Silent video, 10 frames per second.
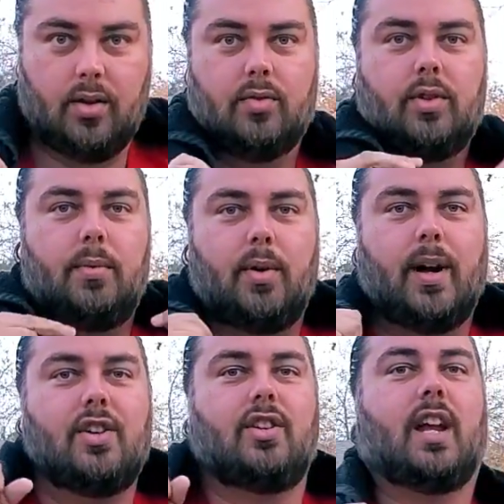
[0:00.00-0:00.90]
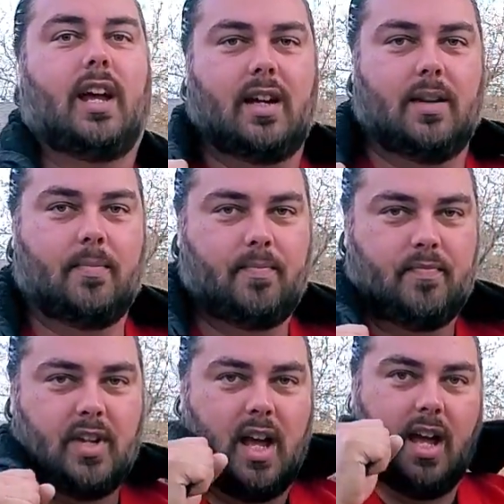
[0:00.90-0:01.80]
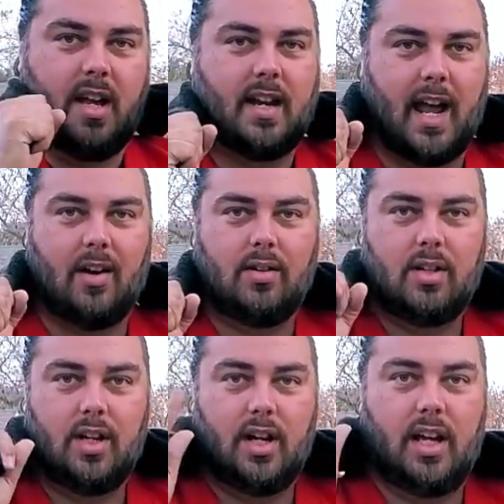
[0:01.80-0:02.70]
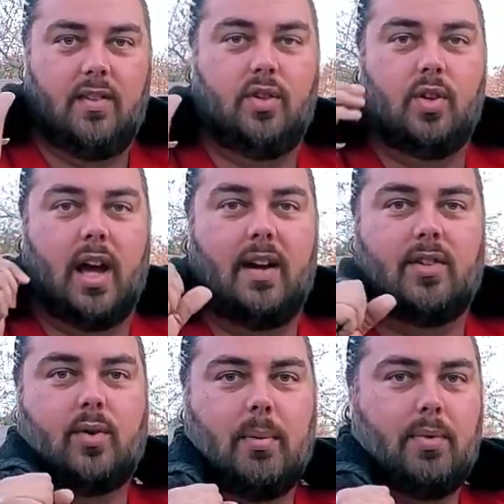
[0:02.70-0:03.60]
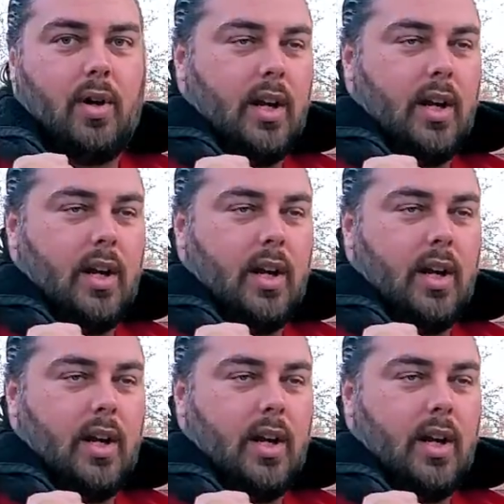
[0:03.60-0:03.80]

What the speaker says: Loop it around your neck. Now, if you have a grip on